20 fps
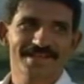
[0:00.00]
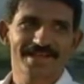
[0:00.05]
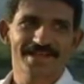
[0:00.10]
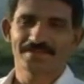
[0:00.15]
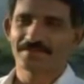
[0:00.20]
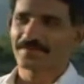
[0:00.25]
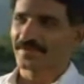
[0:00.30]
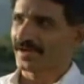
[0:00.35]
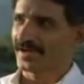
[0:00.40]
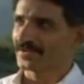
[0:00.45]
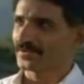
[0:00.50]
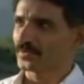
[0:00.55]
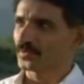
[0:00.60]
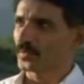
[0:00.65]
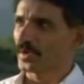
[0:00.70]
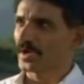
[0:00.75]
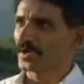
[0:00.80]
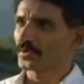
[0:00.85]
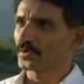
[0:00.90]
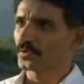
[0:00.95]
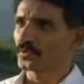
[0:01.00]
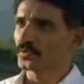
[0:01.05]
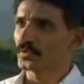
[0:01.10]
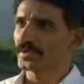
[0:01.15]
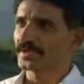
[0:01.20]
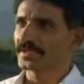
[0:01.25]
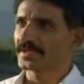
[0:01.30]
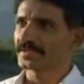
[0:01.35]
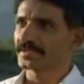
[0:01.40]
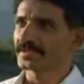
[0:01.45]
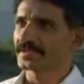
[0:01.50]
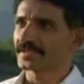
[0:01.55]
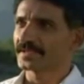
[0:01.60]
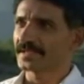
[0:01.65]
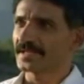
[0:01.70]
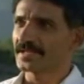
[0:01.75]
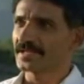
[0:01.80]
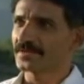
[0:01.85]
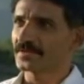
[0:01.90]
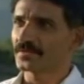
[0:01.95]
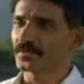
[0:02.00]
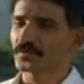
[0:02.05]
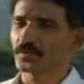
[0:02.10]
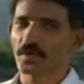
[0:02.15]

In fact, while you're doing it, cleaning the